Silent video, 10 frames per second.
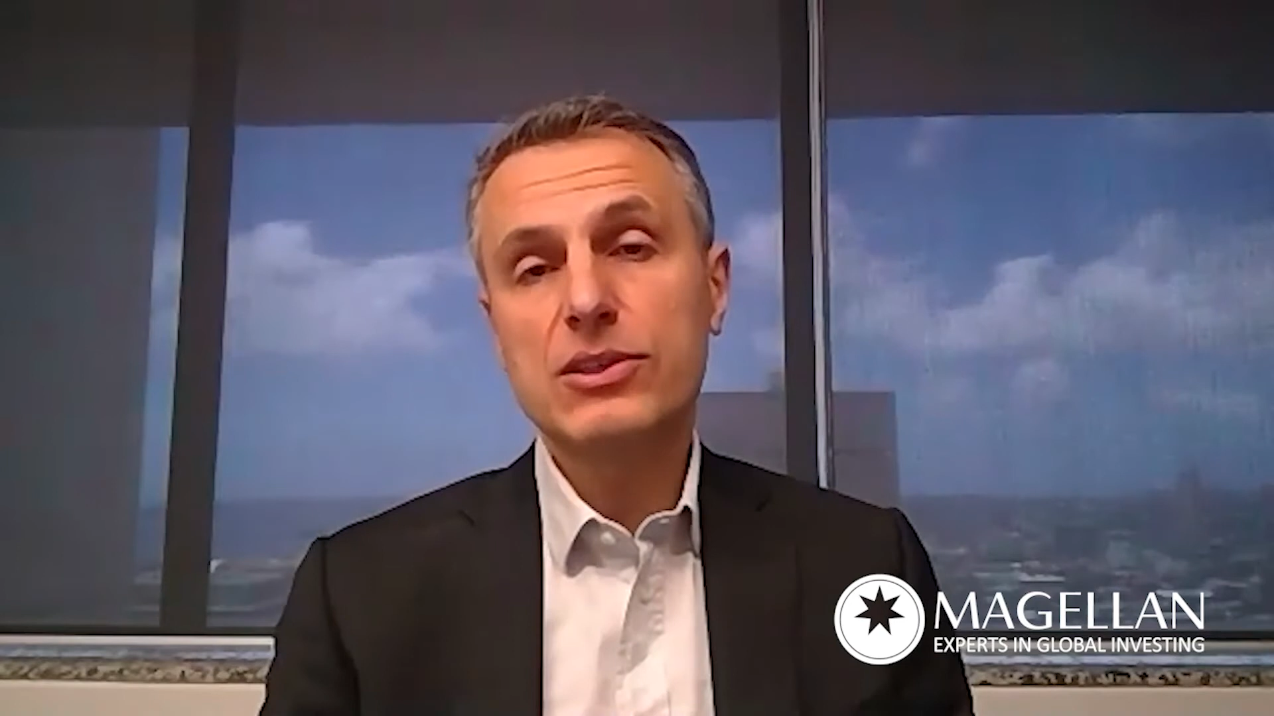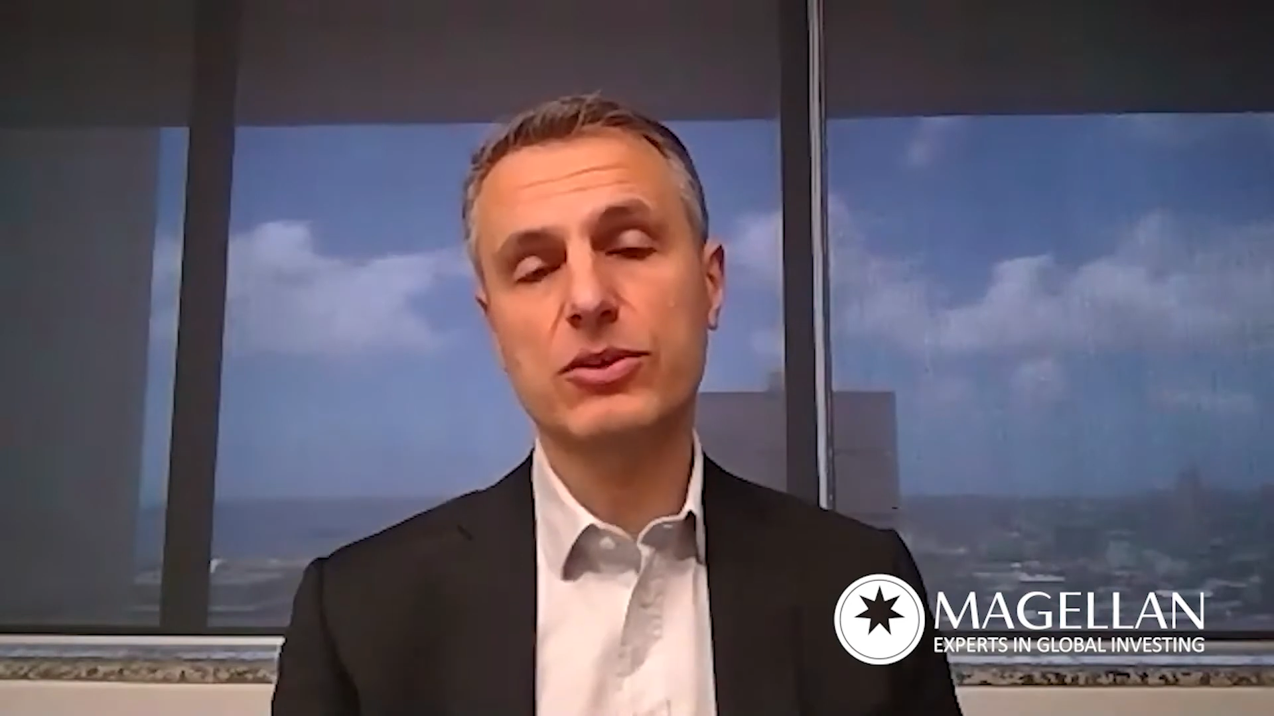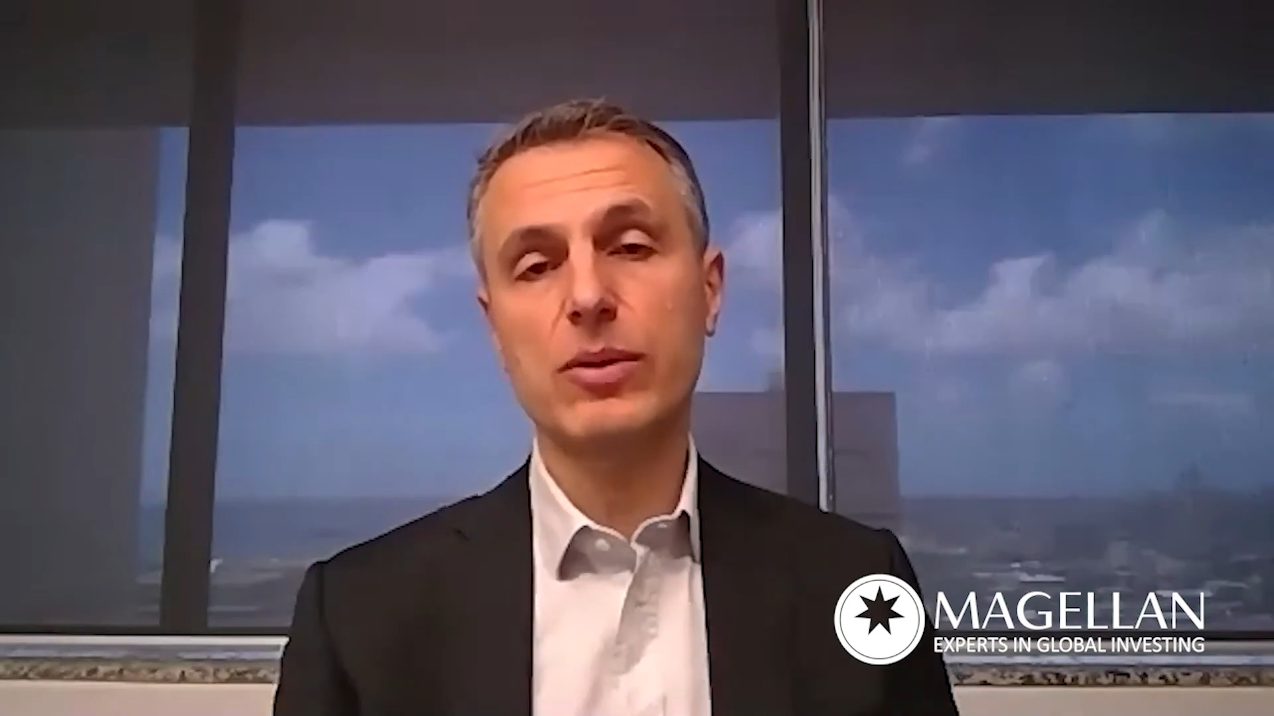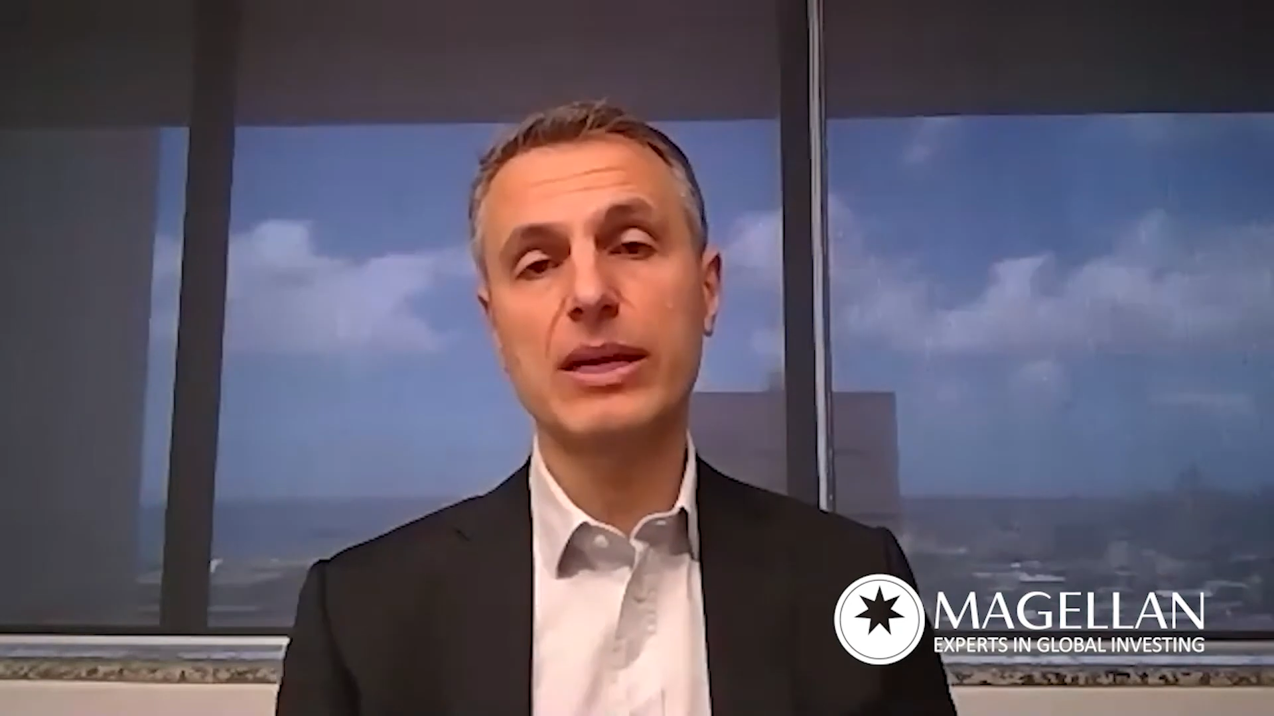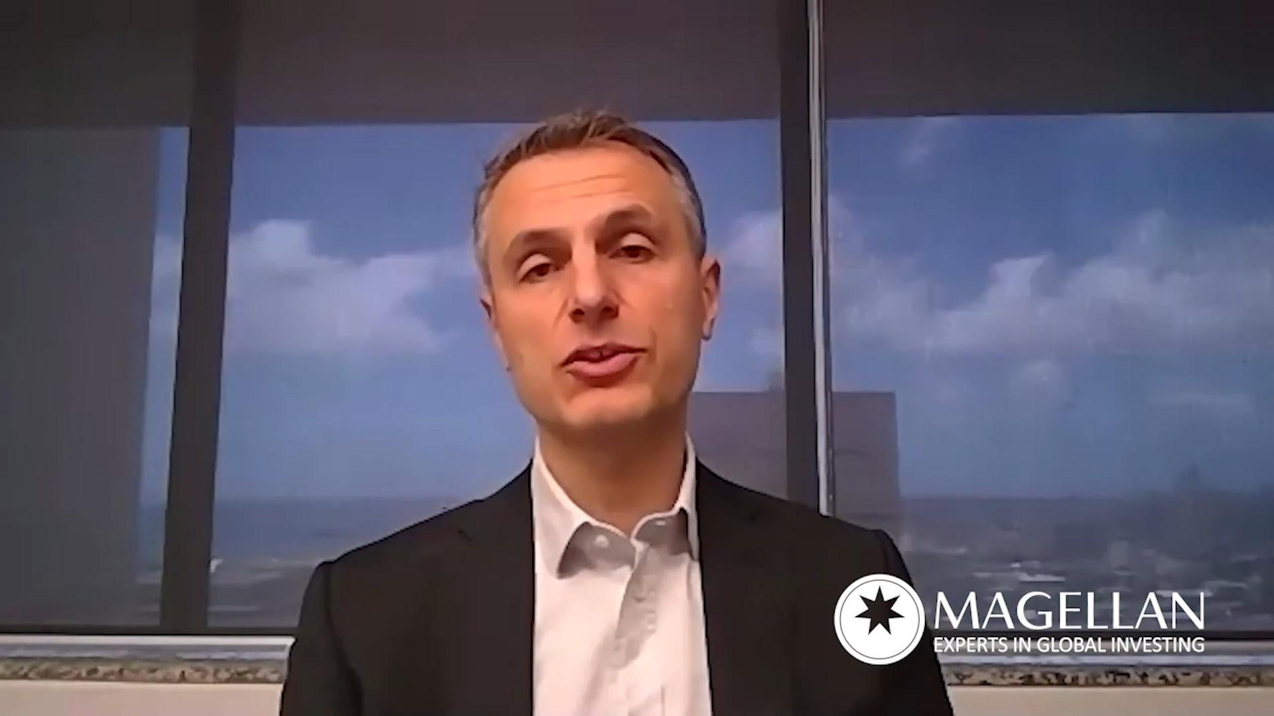to
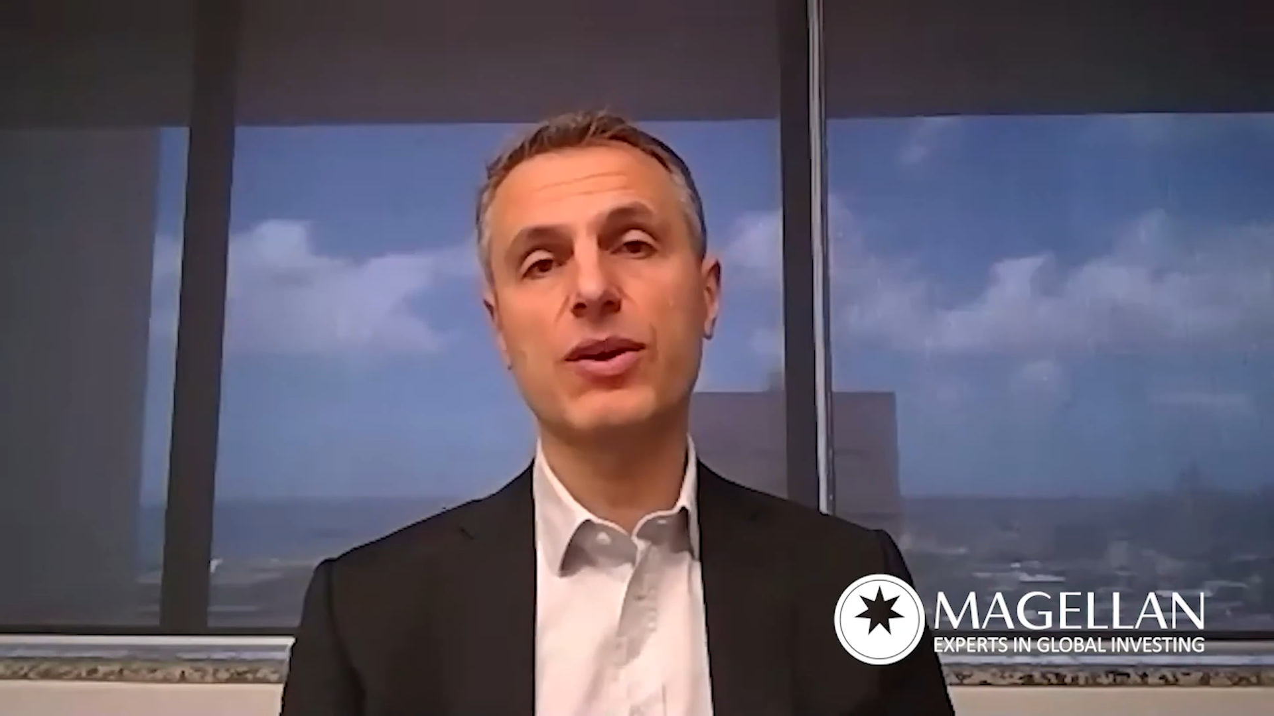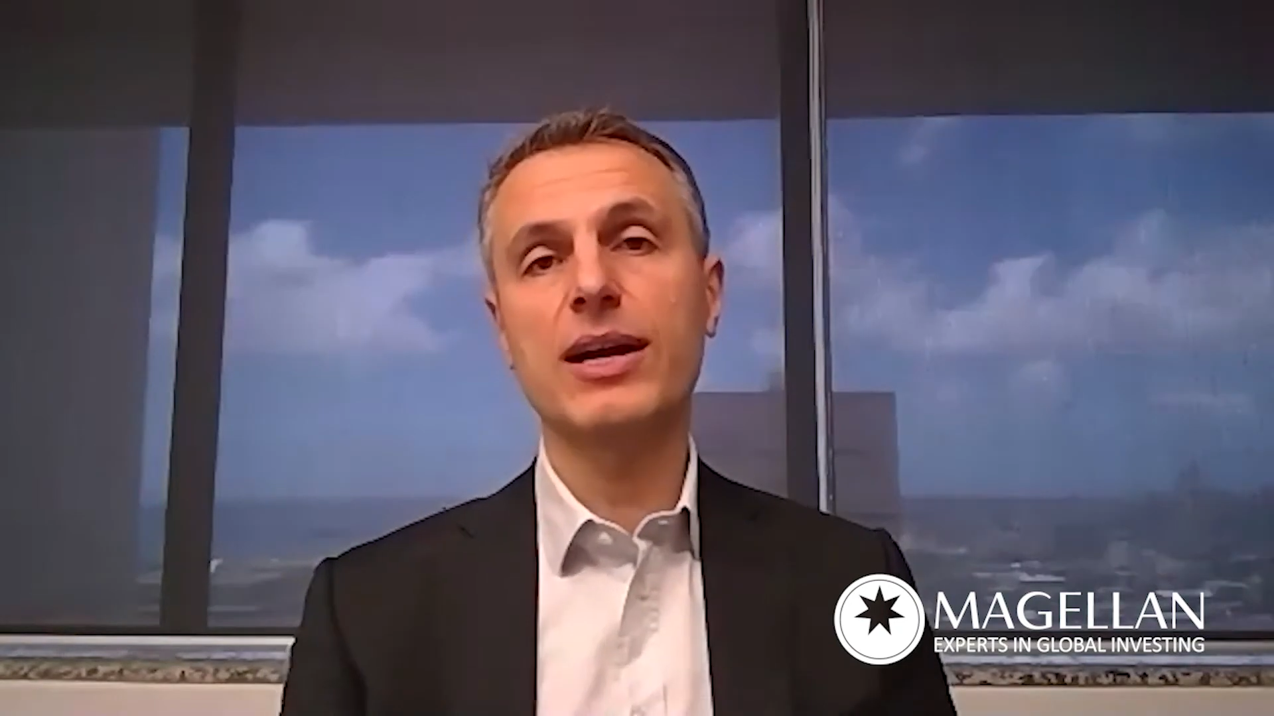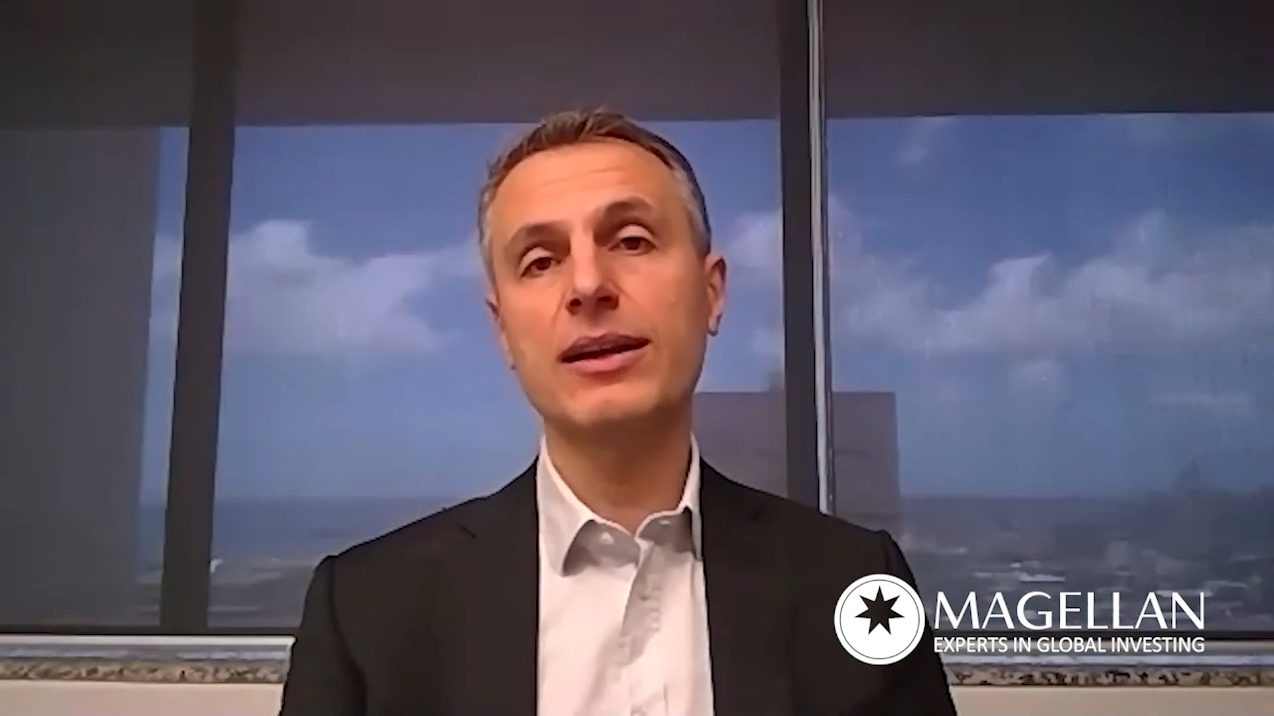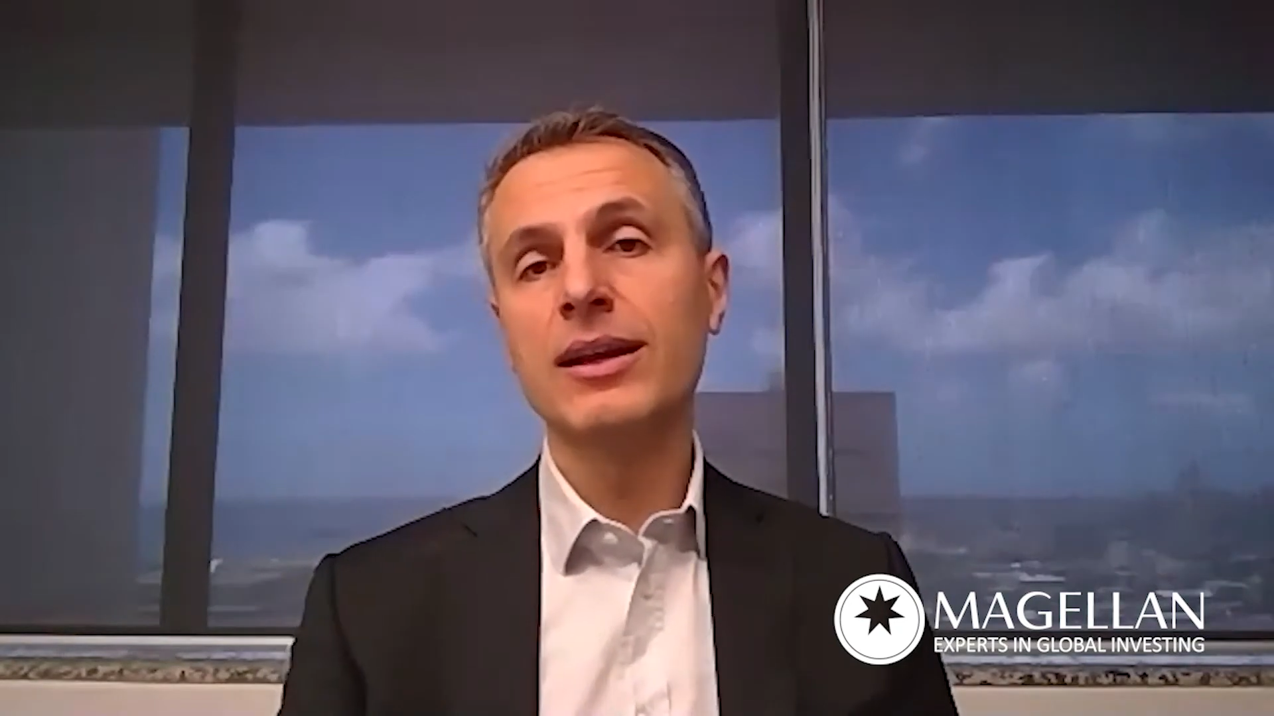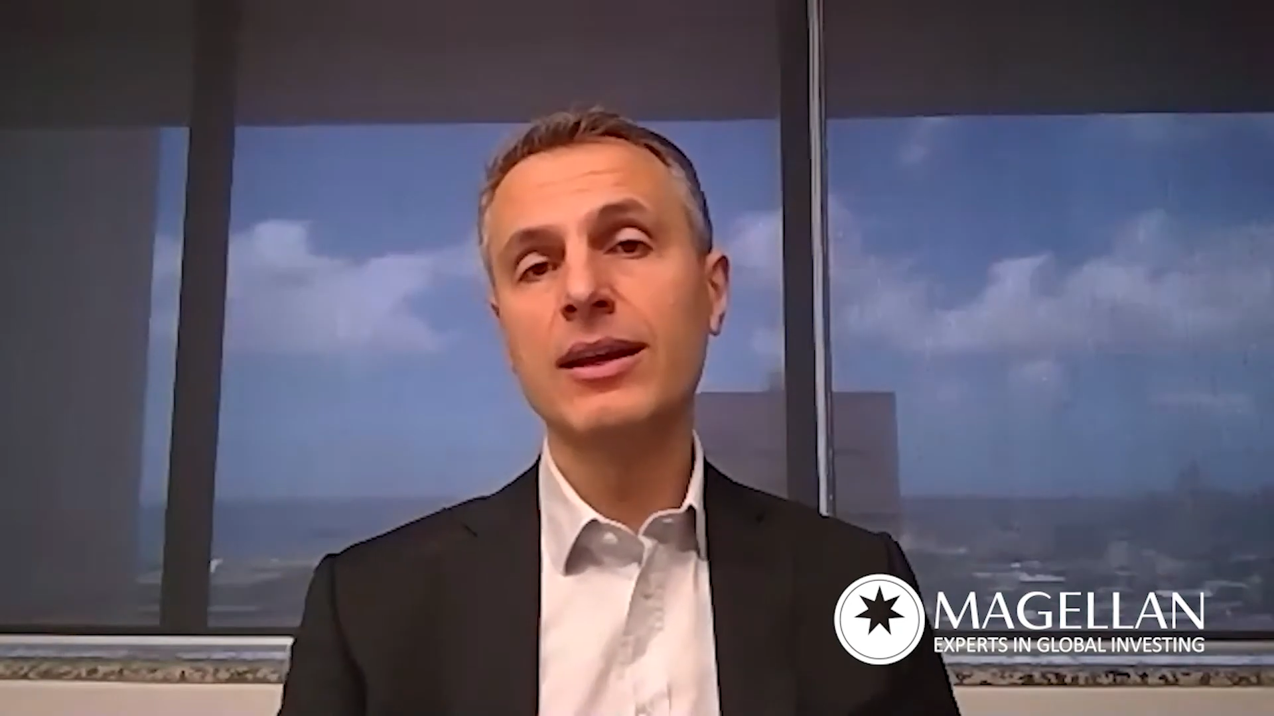reach, right?